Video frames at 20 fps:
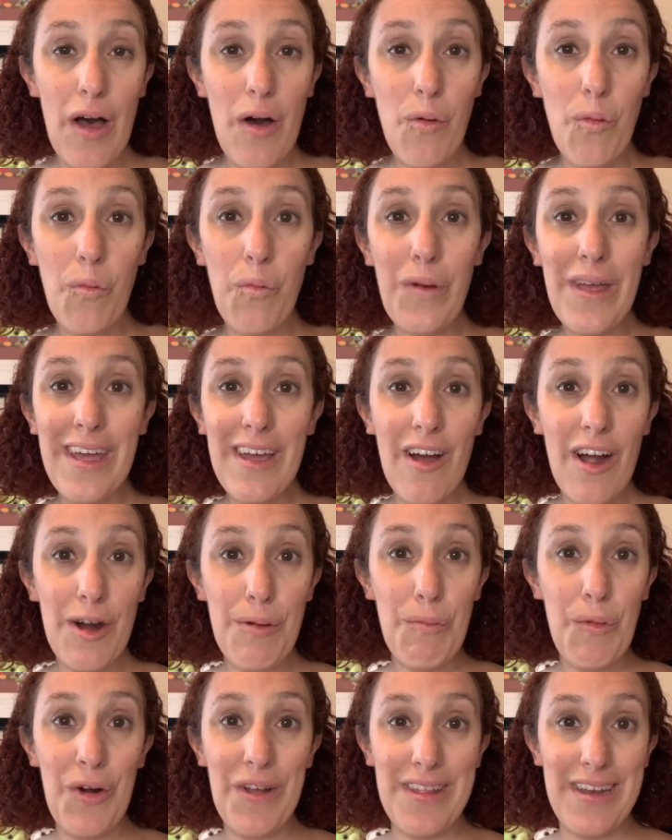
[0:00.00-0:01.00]
We are
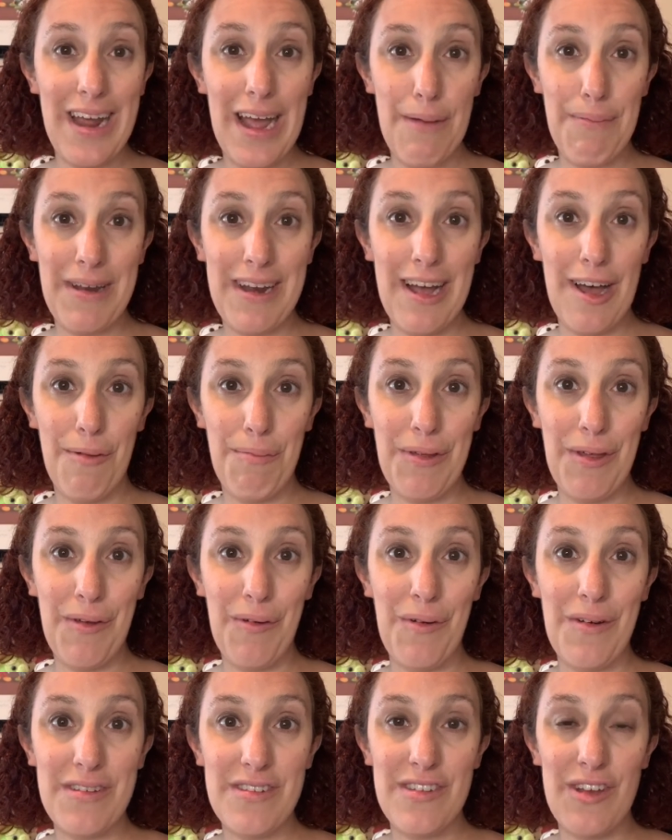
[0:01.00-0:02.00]
more than happy to help
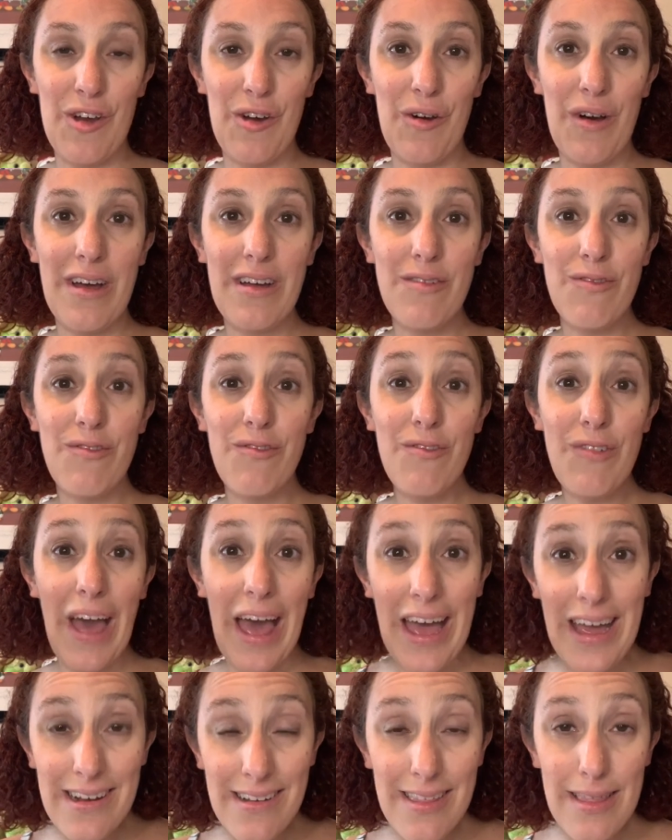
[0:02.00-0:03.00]
you. So
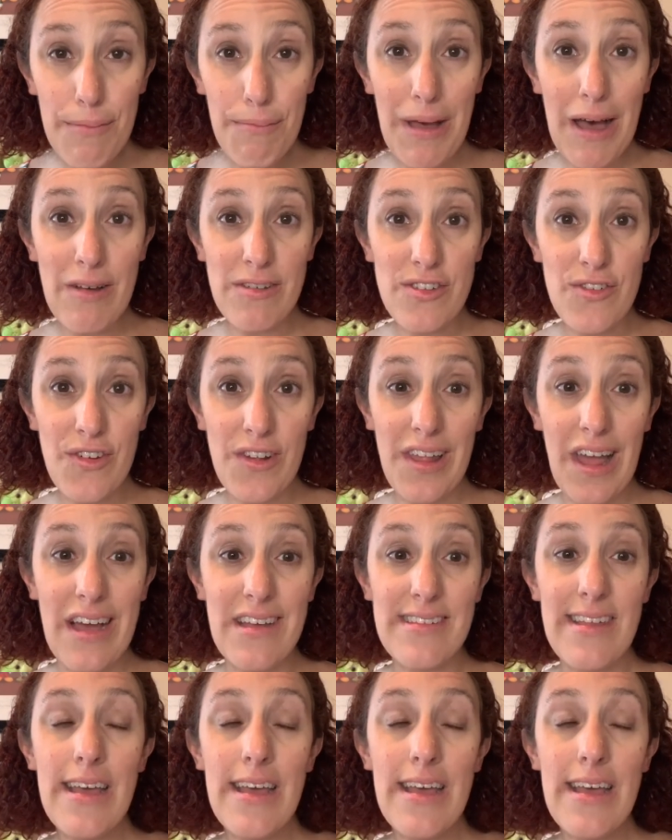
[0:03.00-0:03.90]
head to The Mouse for Less.